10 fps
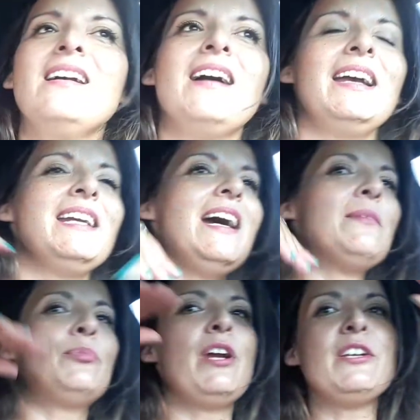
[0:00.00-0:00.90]
got a
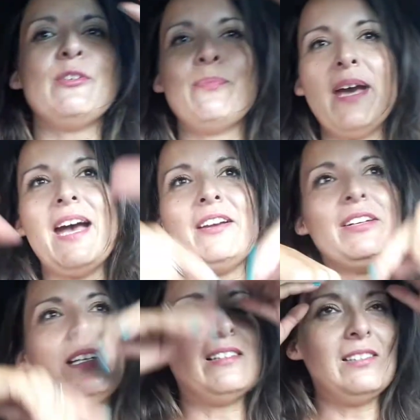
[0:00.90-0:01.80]
brand new battery
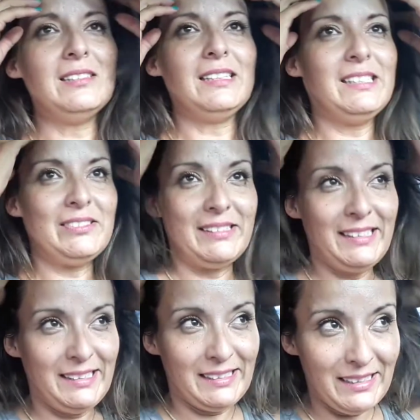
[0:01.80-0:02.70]
at all
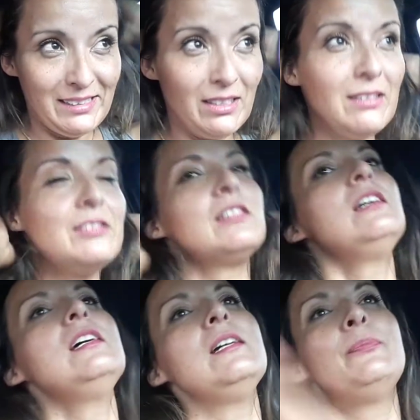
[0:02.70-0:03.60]

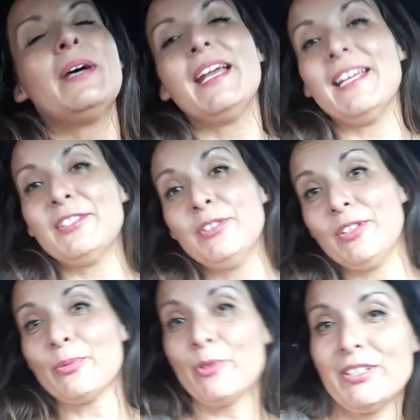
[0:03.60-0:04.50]
$189, but I got a 2-year
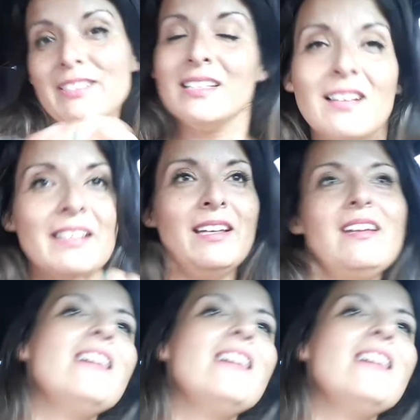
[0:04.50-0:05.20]
warranty on it.